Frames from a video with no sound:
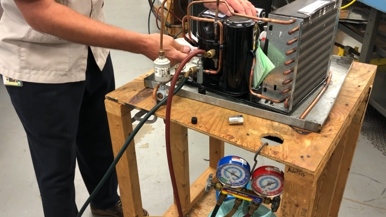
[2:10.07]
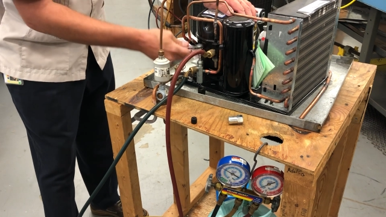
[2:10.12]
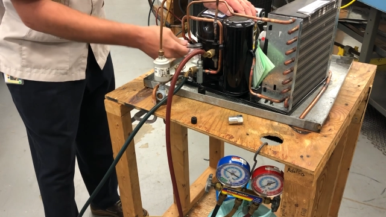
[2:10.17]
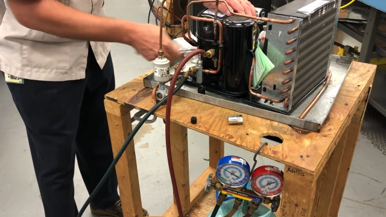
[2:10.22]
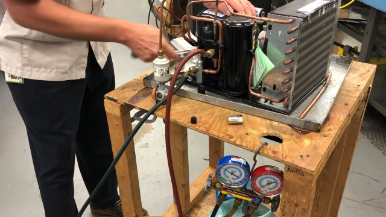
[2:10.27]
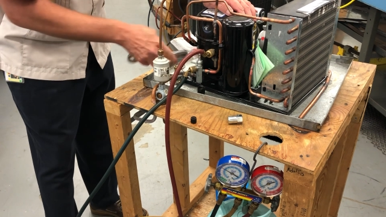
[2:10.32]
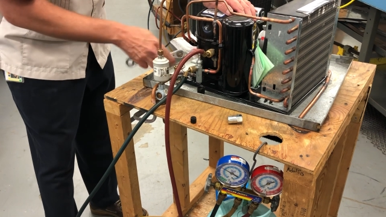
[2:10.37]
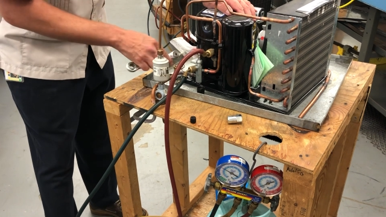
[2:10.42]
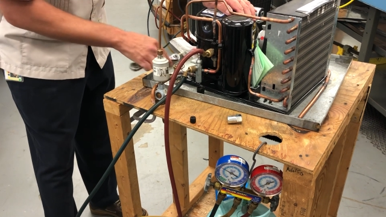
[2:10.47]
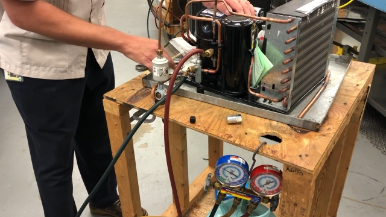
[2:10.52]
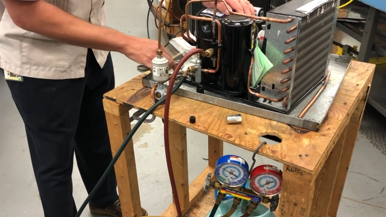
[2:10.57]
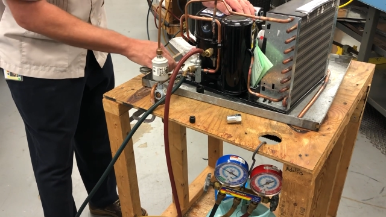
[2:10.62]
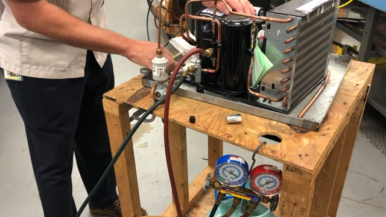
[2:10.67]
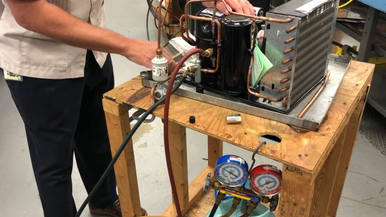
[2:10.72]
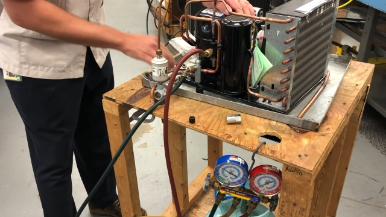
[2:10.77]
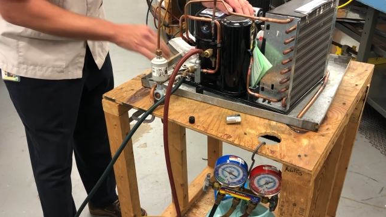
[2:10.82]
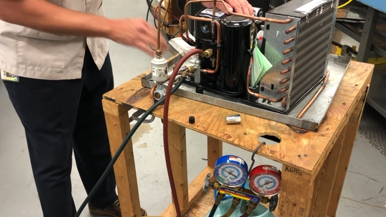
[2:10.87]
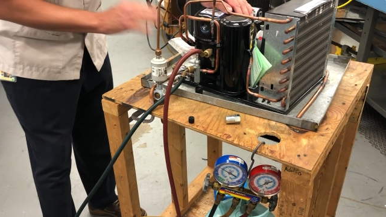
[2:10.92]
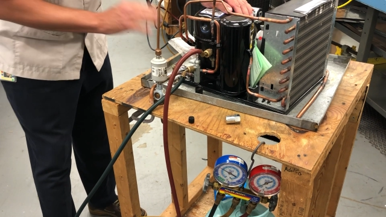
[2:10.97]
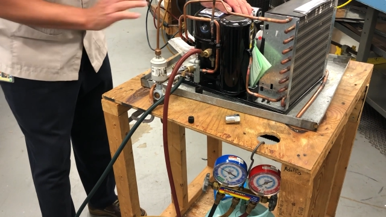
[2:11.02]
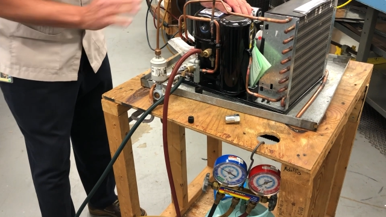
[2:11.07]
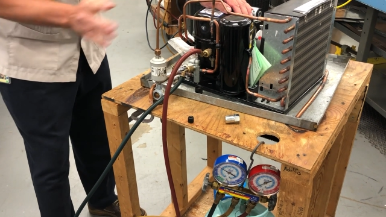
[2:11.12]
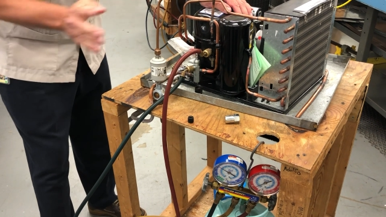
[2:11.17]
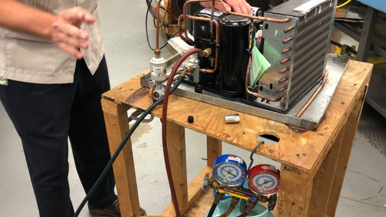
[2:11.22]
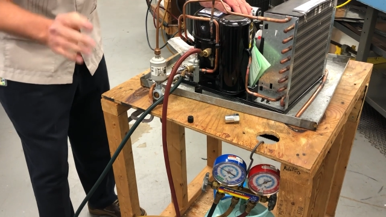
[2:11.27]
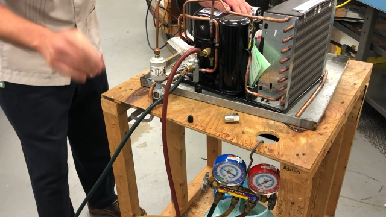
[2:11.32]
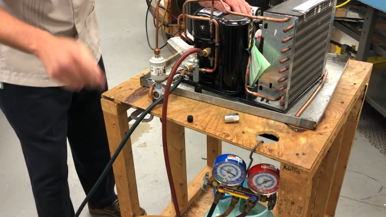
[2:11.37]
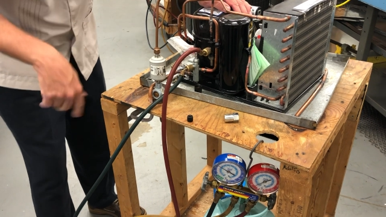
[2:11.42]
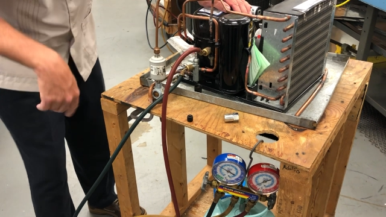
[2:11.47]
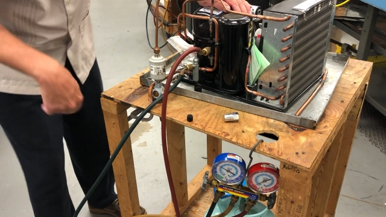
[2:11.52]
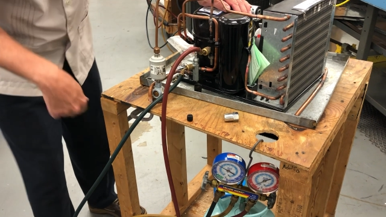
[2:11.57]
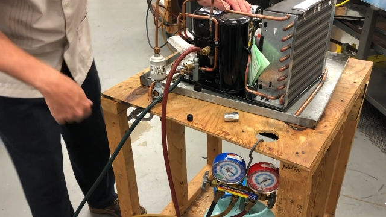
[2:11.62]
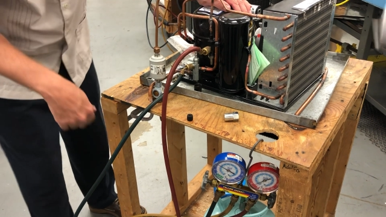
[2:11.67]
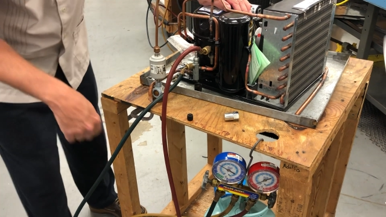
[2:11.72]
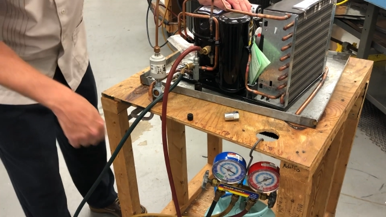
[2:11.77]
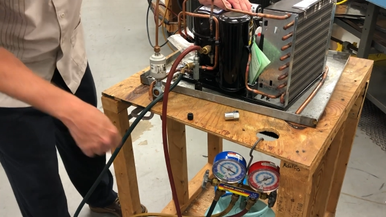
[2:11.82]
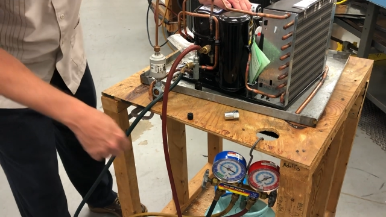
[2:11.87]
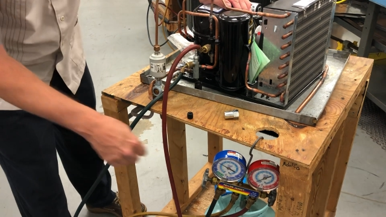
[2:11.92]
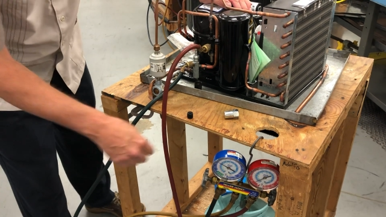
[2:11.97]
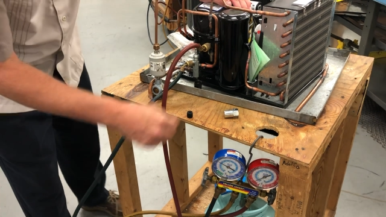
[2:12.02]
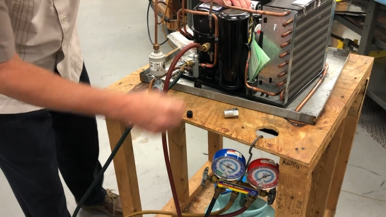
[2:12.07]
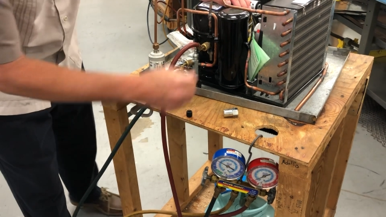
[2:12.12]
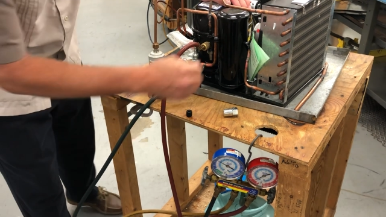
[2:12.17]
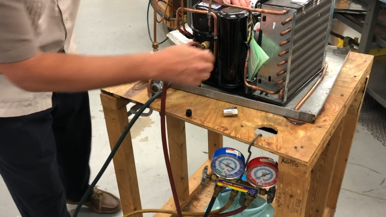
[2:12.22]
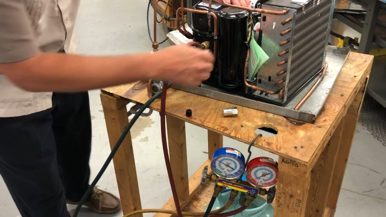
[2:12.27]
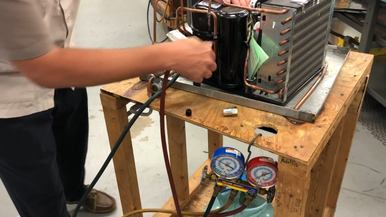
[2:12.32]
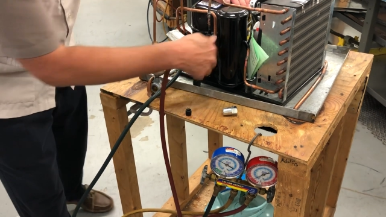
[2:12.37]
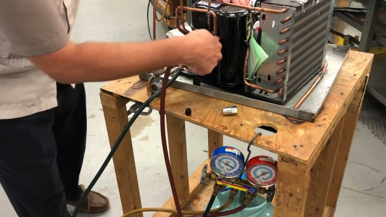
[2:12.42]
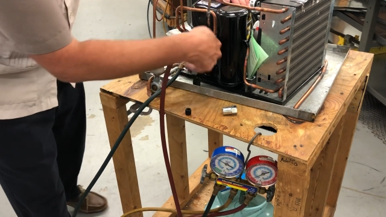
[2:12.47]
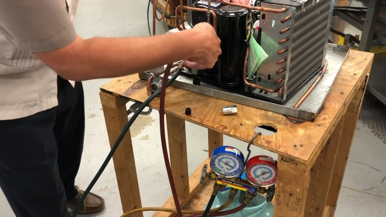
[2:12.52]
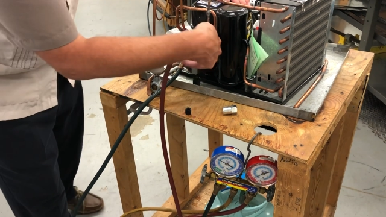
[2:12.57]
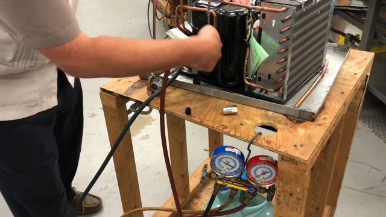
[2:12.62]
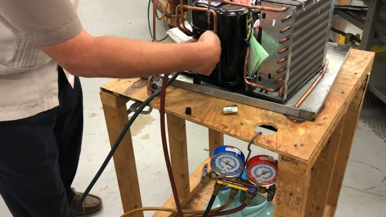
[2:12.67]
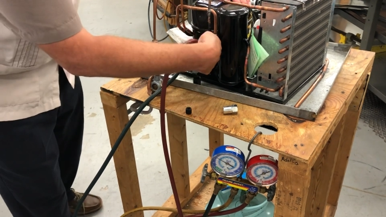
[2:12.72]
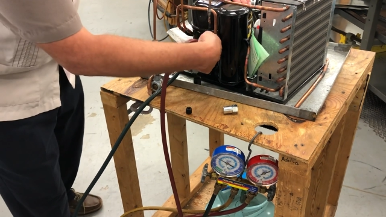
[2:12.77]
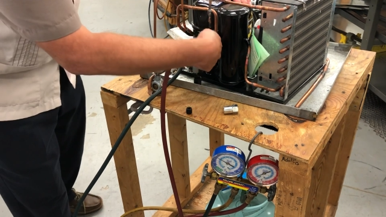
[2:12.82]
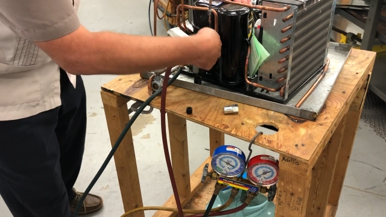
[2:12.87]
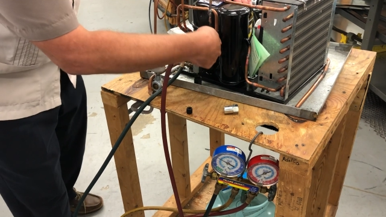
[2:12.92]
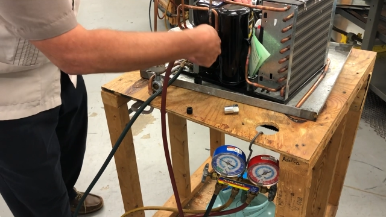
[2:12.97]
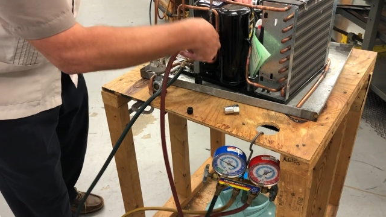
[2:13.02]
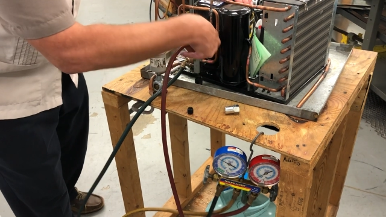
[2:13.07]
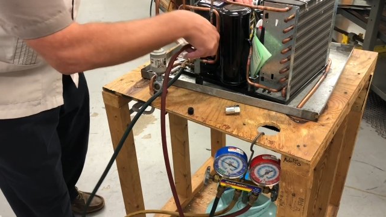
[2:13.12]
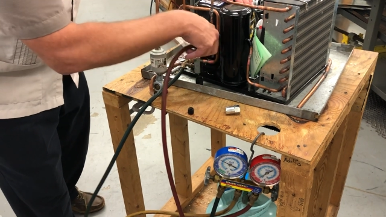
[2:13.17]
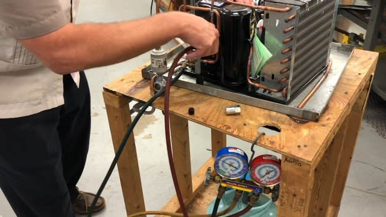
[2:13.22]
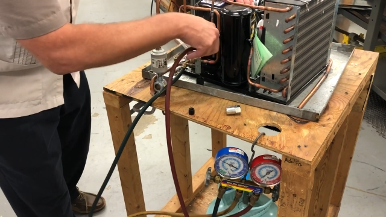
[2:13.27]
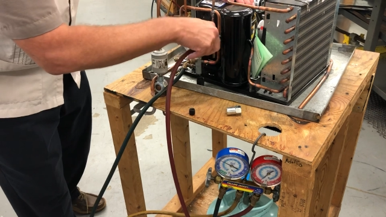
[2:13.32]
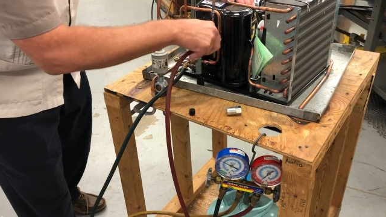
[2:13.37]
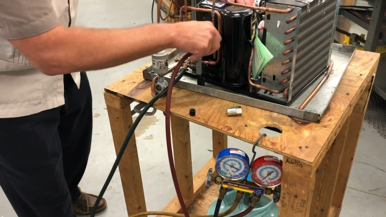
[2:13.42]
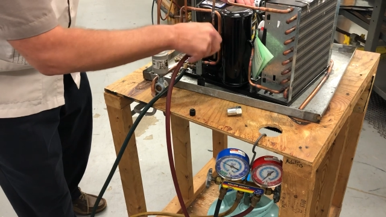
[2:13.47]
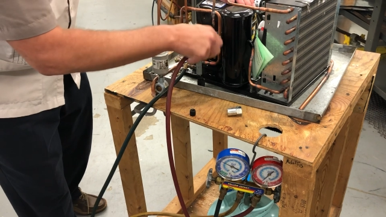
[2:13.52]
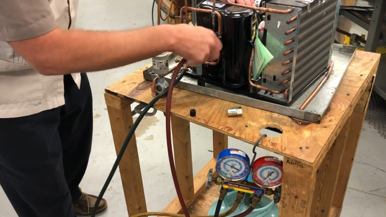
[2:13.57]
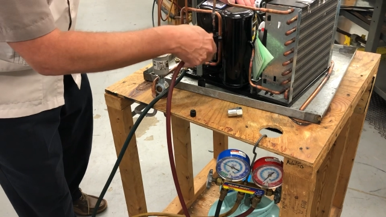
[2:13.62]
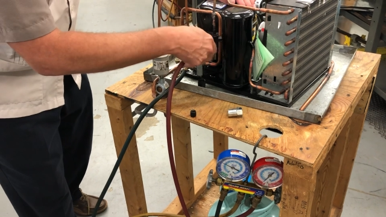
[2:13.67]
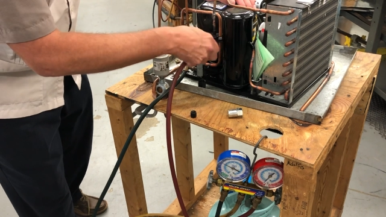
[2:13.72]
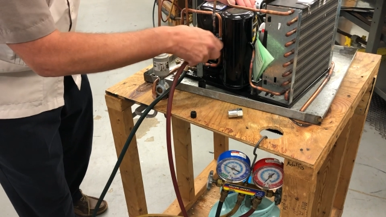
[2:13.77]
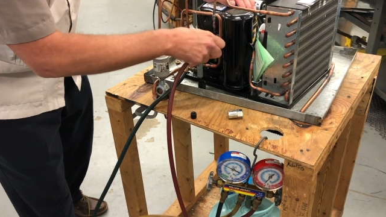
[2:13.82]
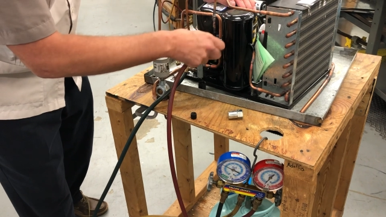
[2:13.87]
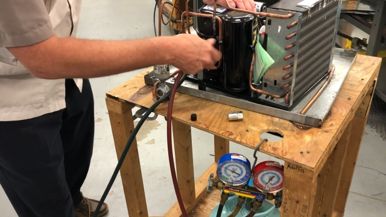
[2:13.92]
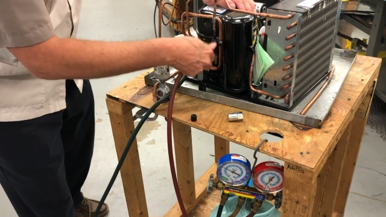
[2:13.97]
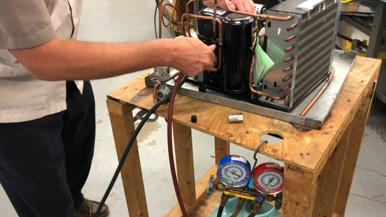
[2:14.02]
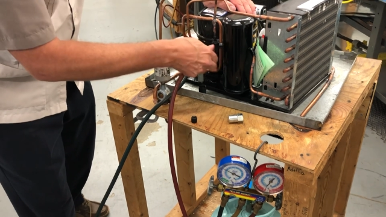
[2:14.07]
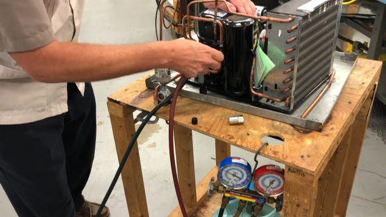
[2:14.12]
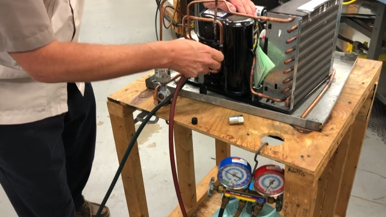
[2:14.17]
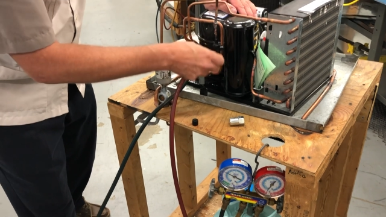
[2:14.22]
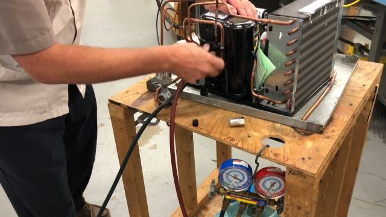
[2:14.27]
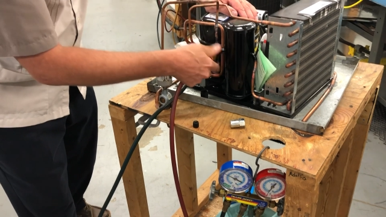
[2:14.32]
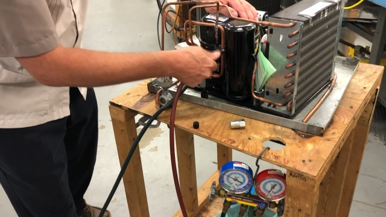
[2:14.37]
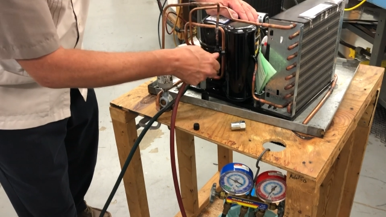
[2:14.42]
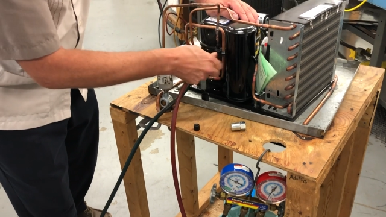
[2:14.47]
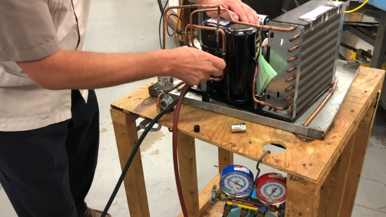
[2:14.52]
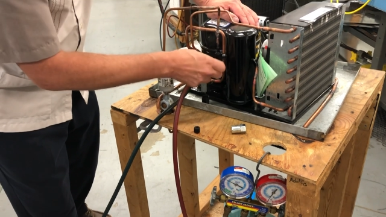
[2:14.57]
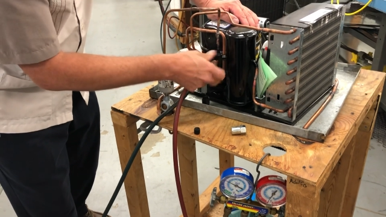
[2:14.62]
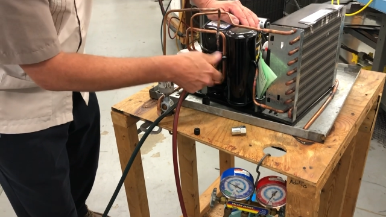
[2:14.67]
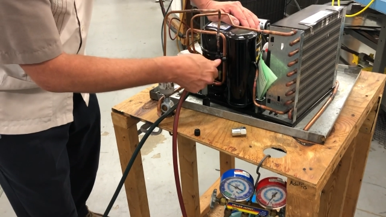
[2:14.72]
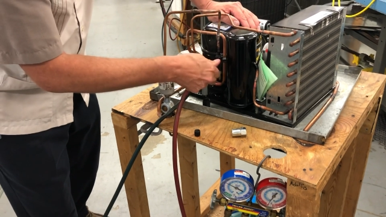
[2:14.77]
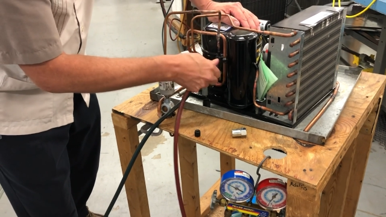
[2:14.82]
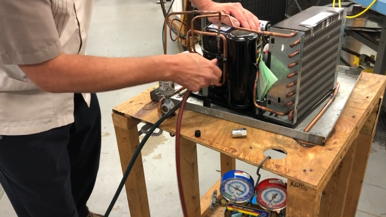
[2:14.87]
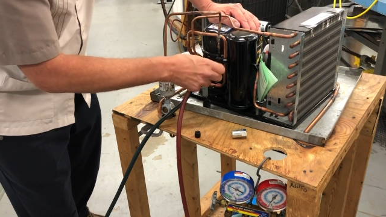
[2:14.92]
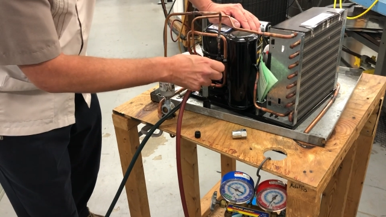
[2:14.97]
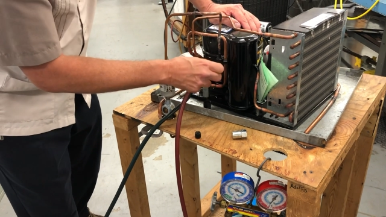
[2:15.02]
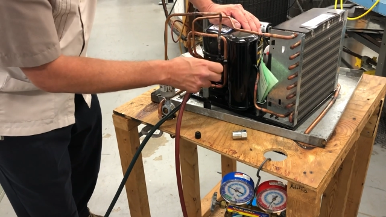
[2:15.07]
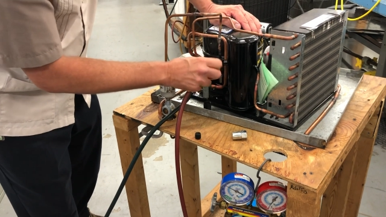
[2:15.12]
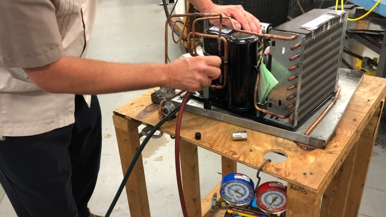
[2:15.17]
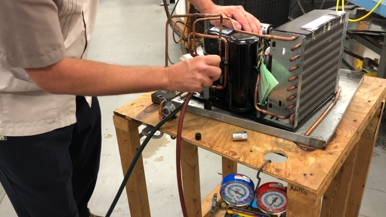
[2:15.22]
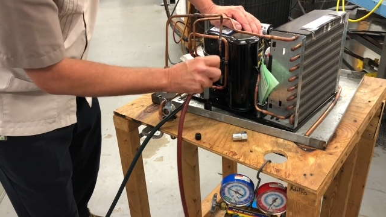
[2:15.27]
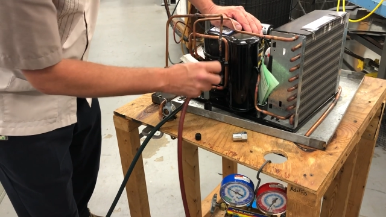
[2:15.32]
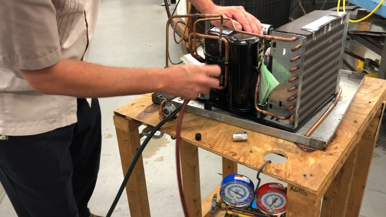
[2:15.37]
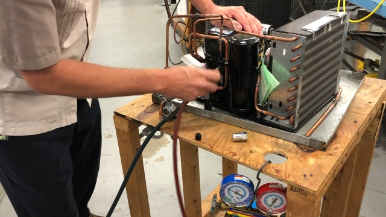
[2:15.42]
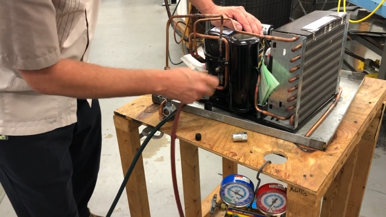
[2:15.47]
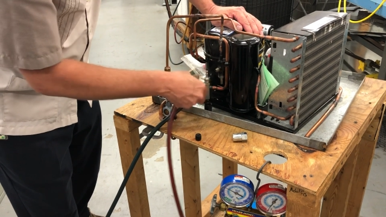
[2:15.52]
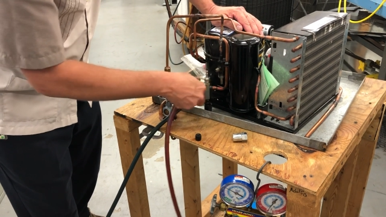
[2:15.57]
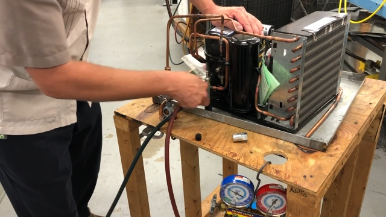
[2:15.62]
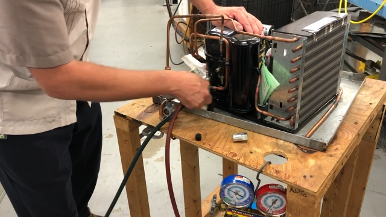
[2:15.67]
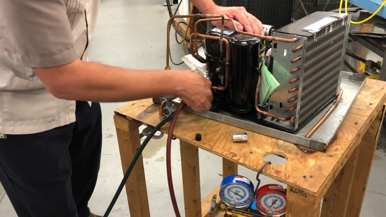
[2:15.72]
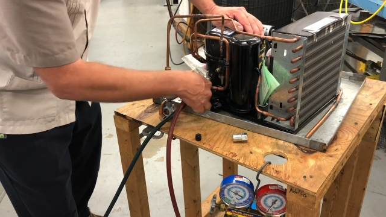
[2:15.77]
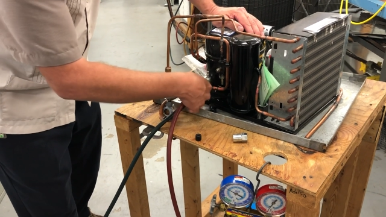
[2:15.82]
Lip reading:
[unreadable: no face in view]